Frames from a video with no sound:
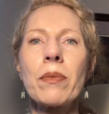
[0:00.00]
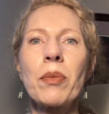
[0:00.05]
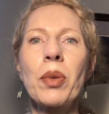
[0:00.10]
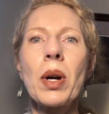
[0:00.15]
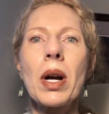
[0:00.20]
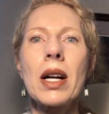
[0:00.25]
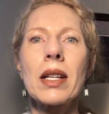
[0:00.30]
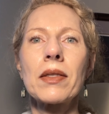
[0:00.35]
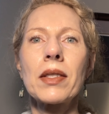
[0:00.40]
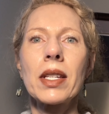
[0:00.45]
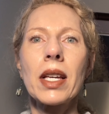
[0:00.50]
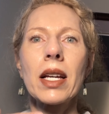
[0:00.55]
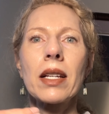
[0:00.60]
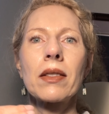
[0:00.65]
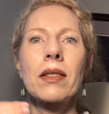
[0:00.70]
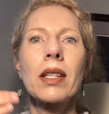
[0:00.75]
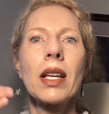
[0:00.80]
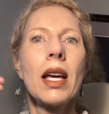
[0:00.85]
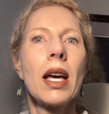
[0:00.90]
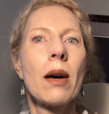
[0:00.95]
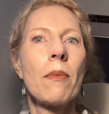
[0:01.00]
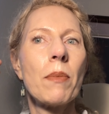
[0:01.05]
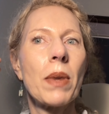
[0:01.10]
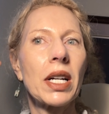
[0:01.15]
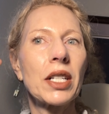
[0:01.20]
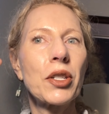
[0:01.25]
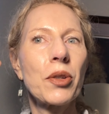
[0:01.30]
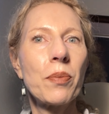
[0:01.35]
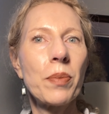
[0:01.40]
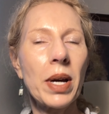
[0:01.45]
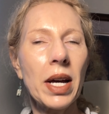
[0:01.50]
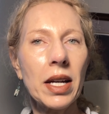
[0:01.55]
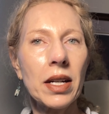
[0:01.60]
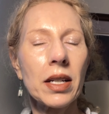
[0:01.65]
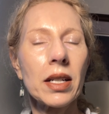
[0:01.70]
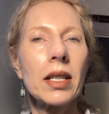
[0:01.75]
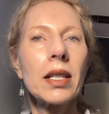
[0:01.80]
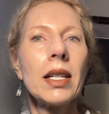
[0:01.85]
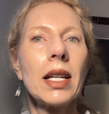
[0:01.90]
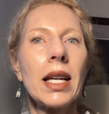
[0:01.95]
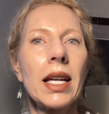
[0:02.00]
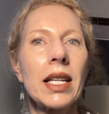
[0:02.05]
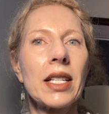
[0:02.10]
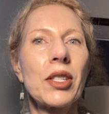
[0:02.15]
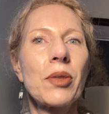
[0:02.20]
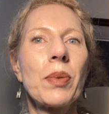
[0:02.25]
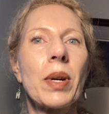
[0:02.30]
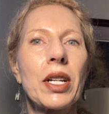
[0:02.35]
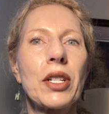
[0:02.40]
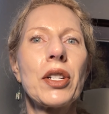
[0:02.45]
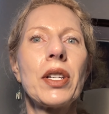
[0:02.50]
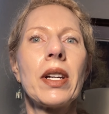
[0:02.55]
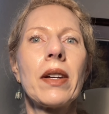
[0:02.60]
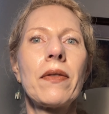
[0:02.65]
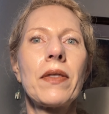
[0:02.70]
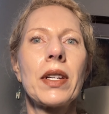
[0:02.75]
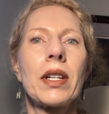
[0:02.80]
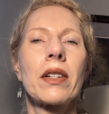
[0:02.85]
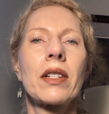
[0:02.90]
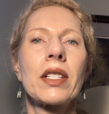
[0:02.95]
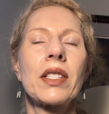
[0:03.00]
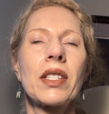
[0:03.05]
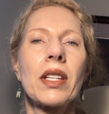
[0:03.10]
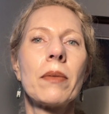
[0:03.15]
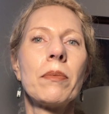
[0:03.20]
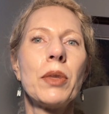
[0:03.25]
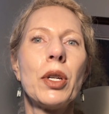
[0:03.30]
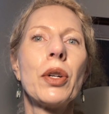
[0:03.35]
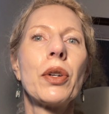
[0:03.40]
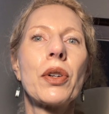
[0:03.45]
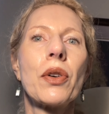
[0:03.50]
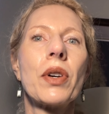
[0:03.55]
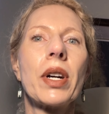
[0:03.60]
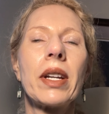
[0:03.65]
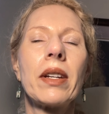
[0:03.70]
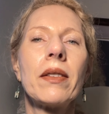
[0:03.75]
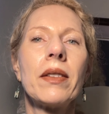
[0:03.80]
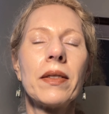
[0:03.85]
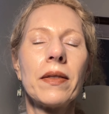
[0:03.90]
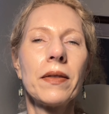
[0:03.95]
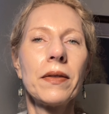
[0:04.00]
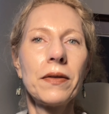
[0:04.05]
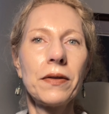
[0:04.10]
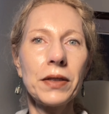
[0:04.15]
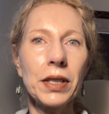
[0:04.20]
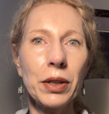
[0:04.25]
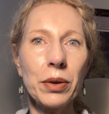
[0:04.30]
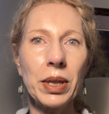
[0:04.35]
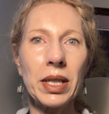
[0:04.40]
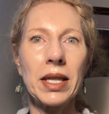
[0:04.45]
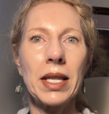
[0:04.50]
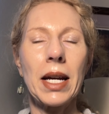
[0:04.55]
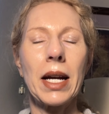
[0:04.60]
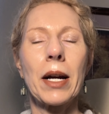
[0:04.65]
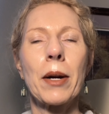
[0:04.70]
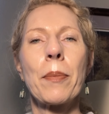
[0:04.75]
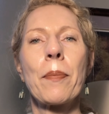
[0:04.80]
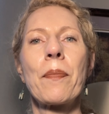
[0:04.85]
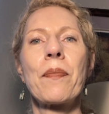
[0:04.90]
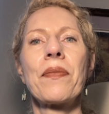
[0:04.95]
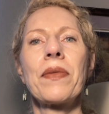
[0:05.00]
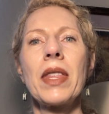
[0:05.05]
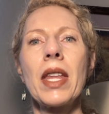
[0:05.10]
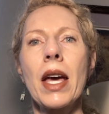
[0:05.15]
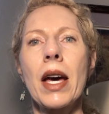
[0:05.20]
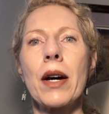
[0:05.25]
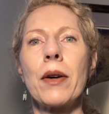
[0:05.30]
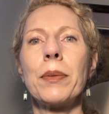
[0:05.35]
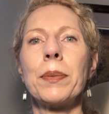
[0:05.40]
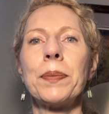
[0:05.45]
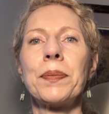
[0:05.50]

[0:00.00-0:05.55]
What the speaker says: process much better, especially if there is some mucoid fluid there. Now,